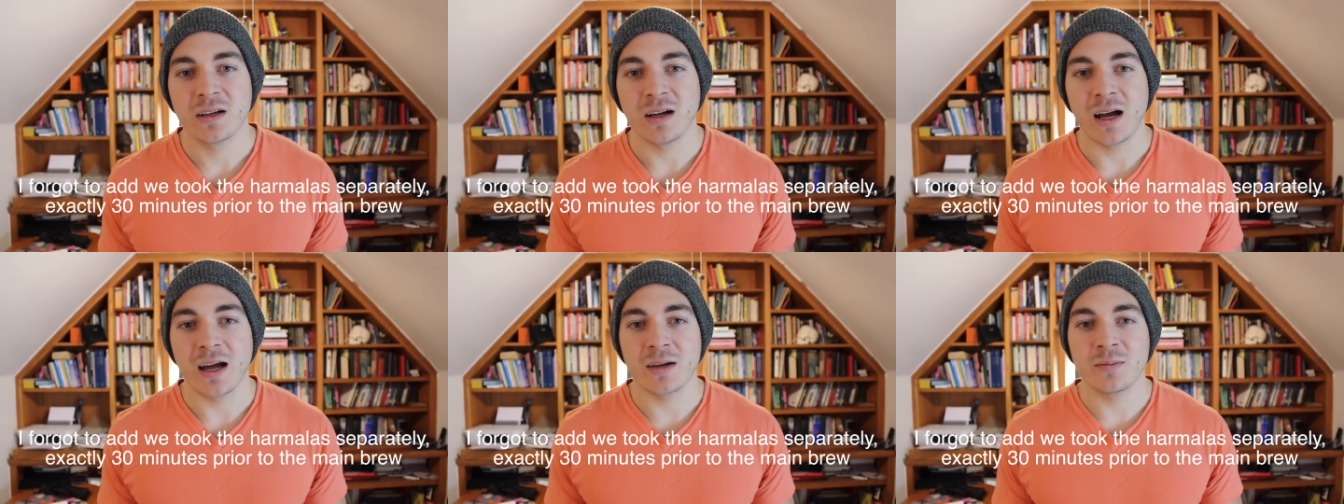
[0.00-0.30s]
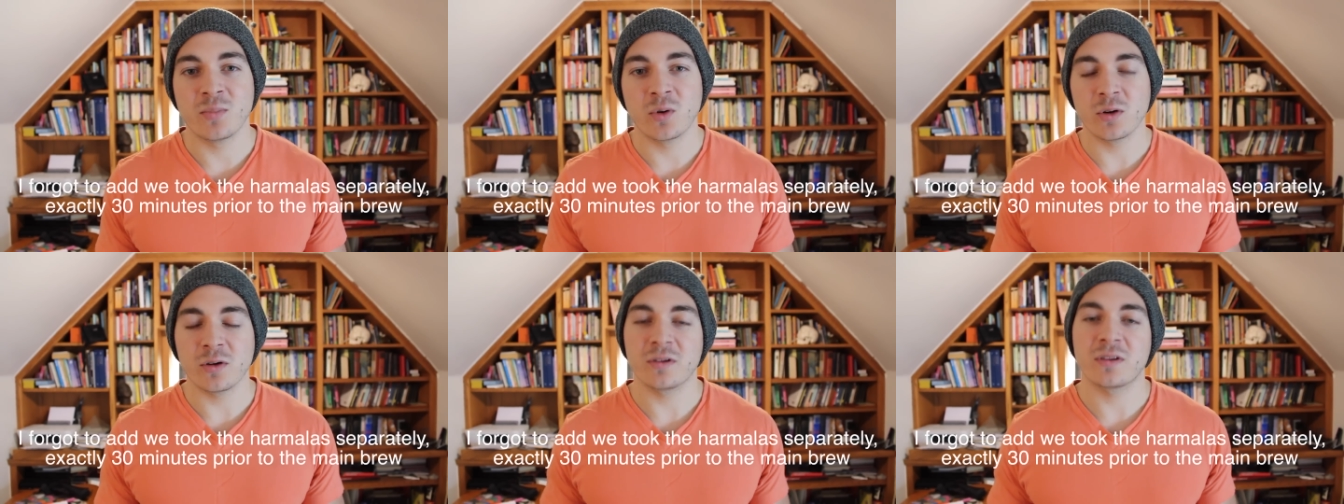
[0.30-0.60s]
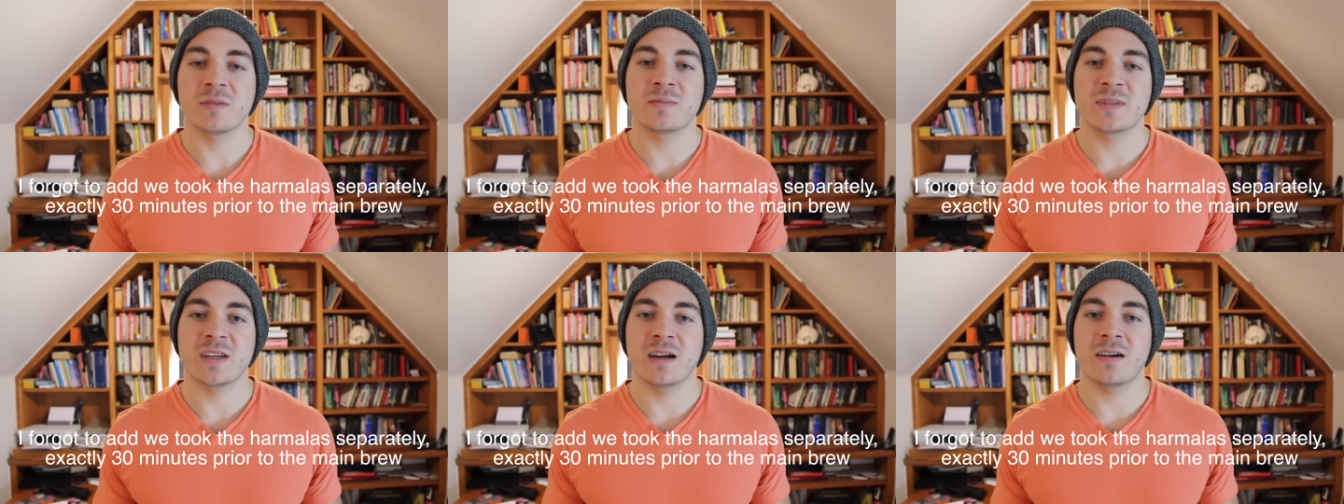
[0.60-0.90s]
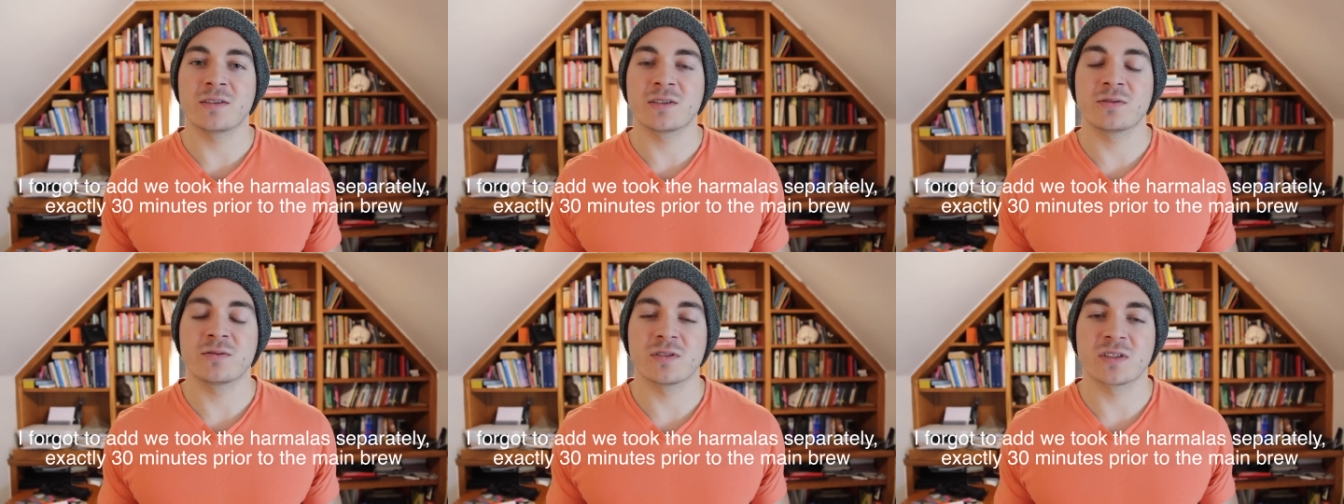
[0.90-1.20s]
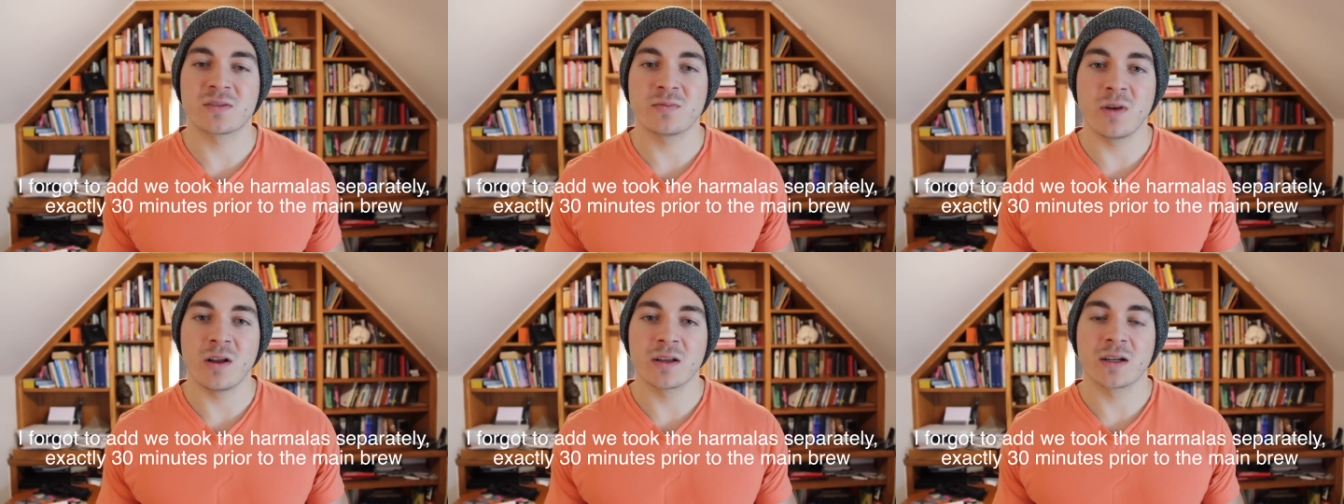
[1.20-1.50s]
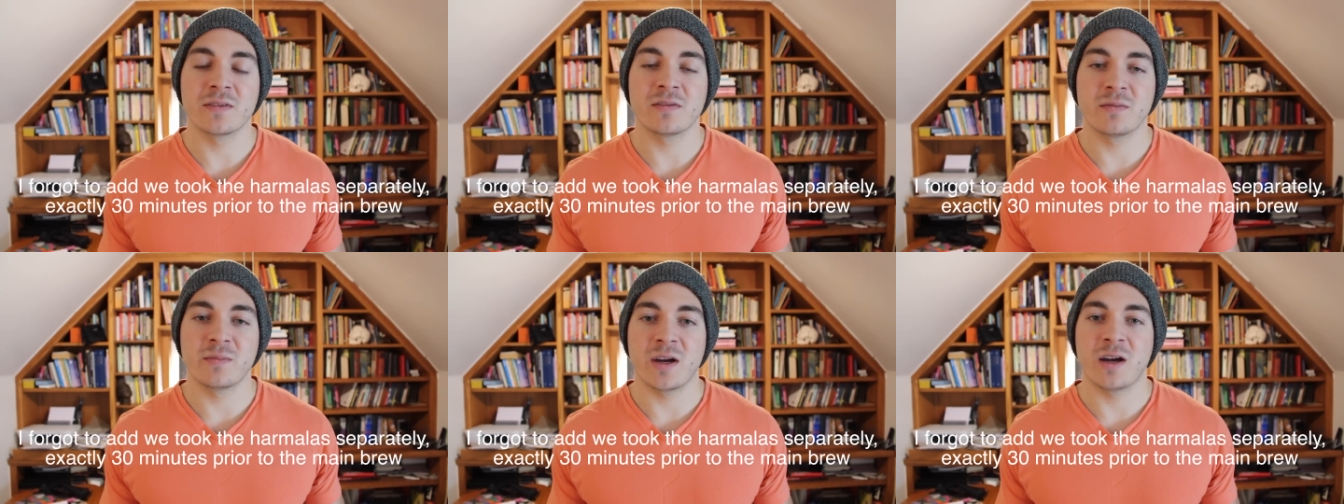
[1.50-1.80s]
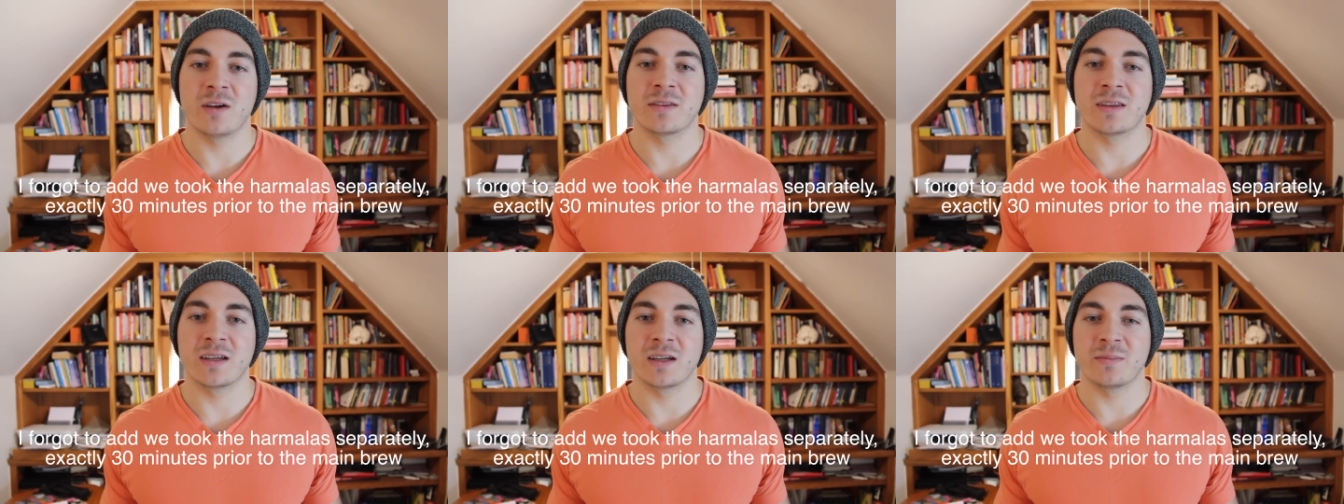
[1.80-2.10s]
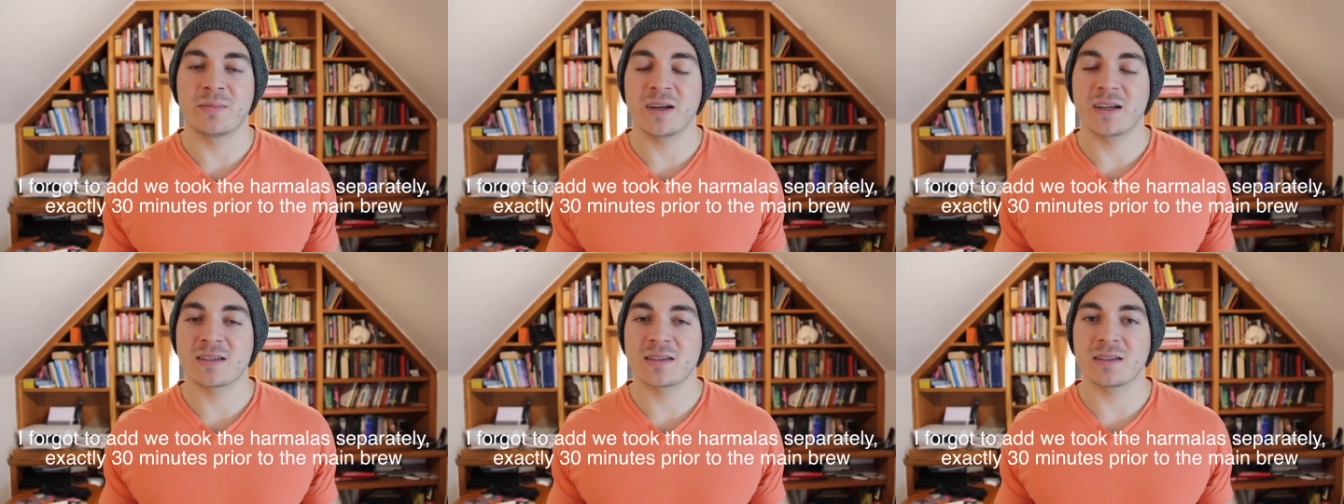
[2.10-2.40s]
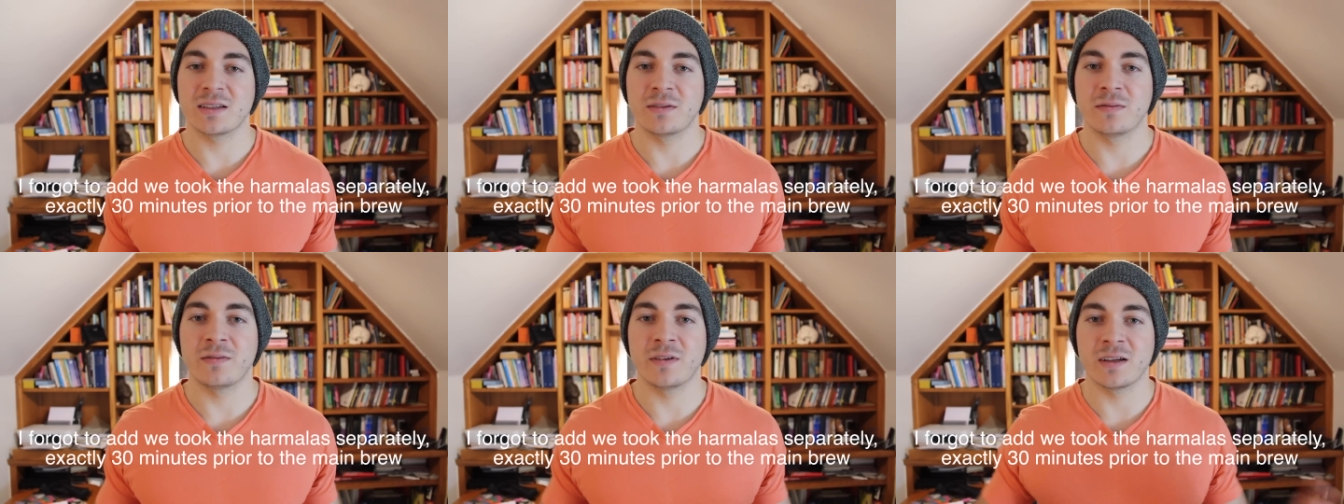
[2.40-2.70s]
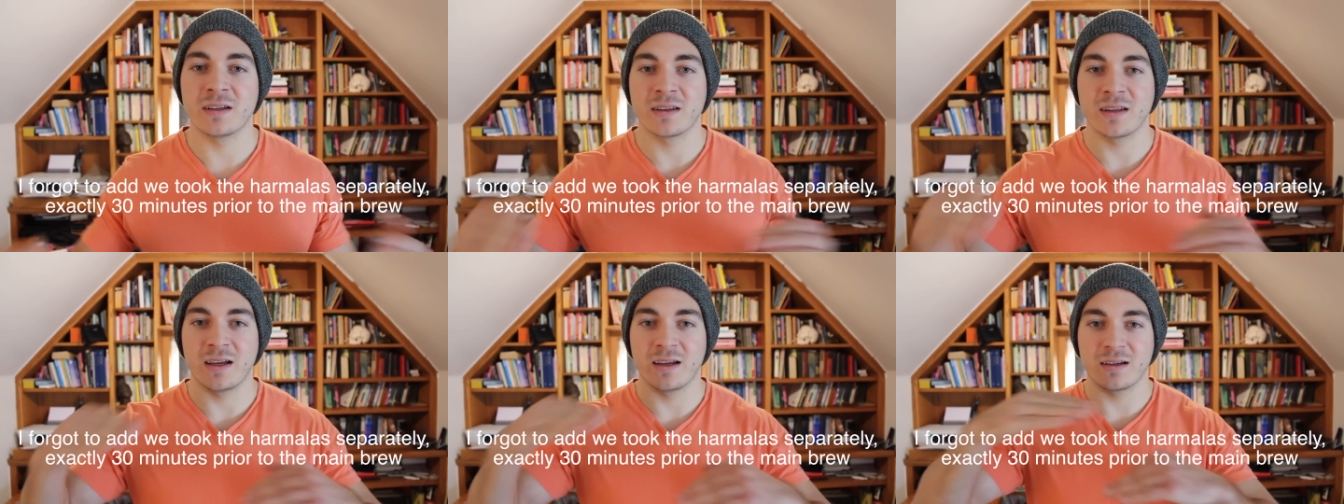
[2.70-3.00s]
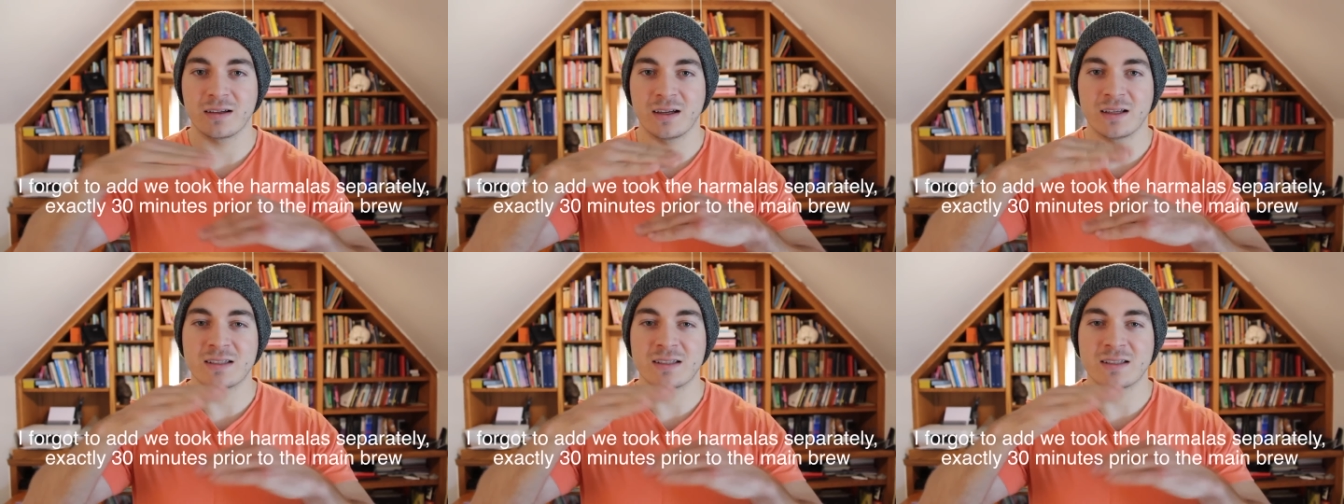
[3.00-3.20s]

I boiled them down to a small enough amount that it basically fit in like